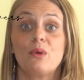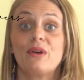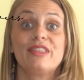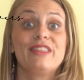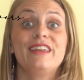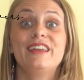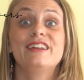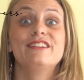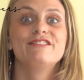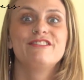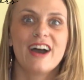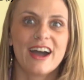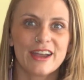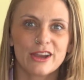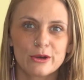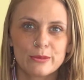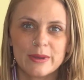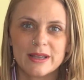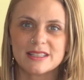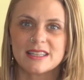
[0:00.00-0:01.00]
the
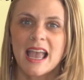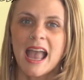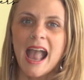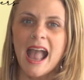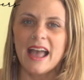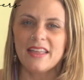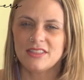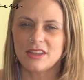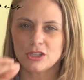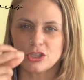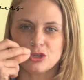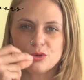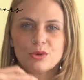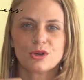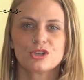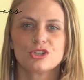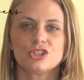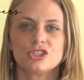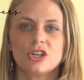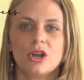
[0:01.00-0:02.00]
environment, and that you
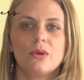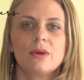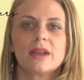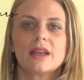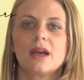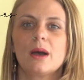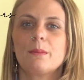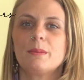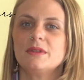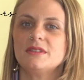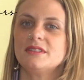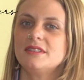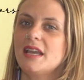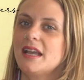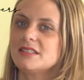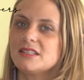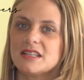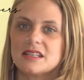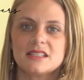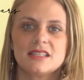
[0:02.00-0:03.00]
are showing up and
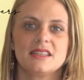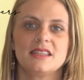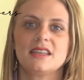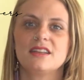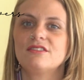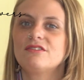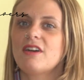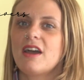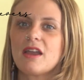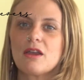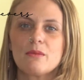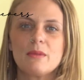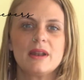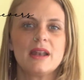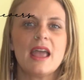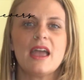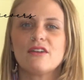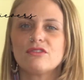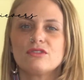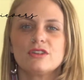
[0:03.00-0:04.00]
tending to the environment
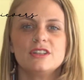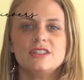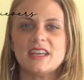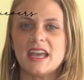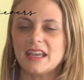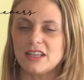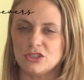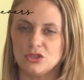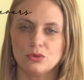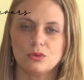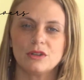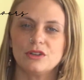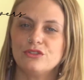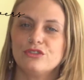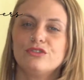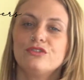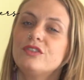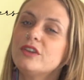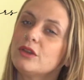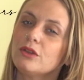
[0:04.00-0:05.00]
every day, and you can
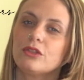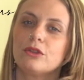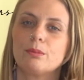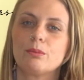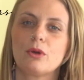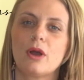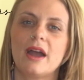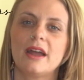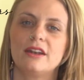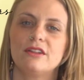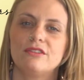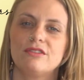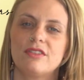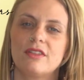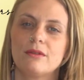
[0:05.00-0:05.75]
feel the pride